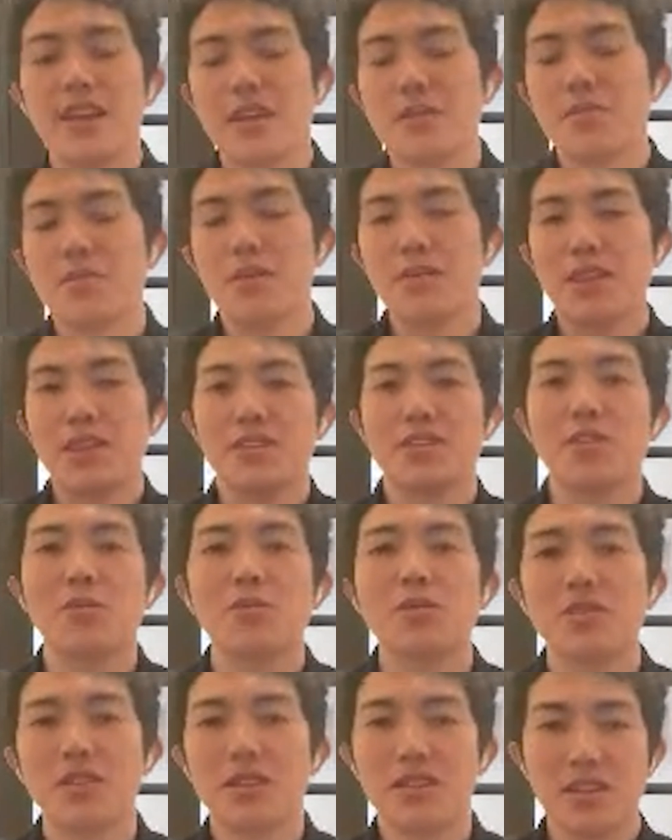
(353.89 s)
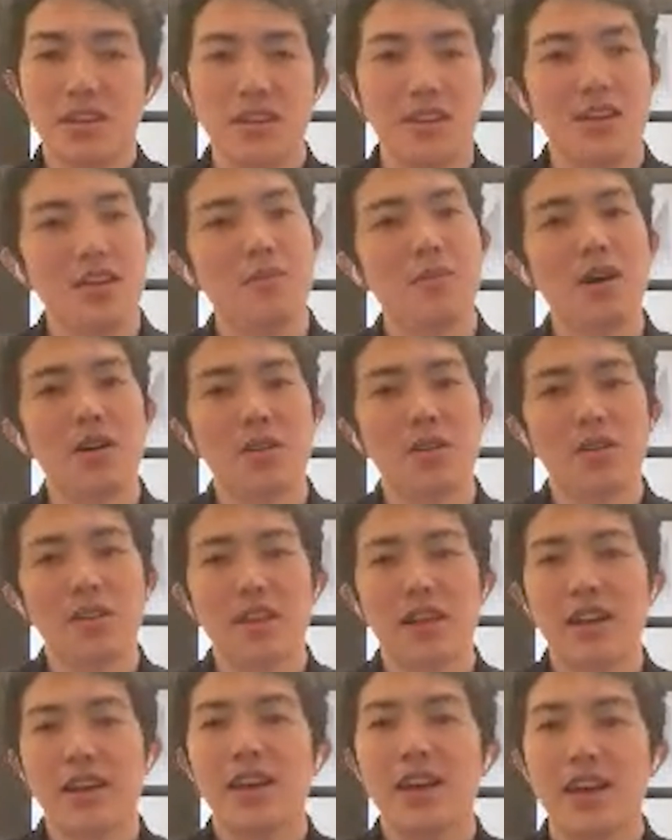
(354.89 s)
like maybe things I wasn't thinking about or
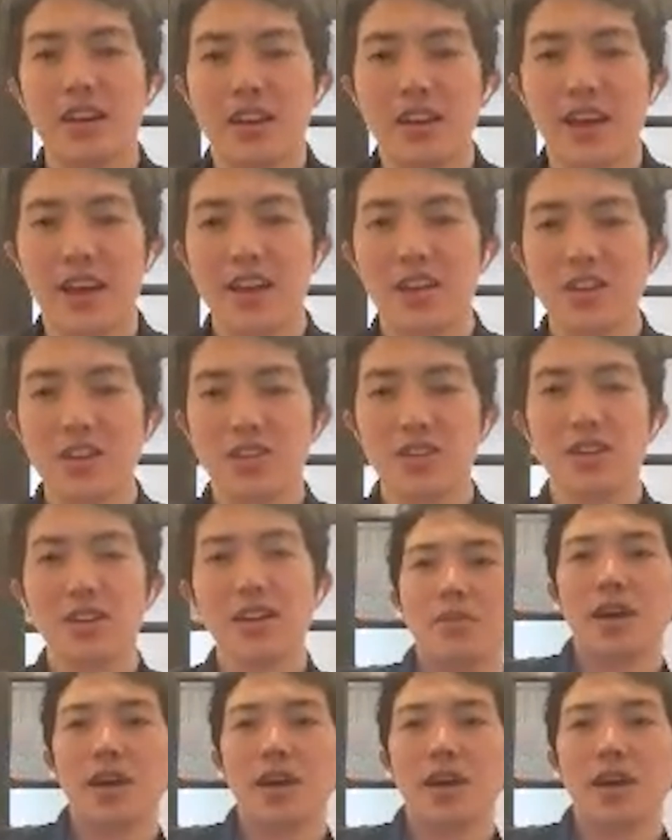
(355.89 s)
that I can catch?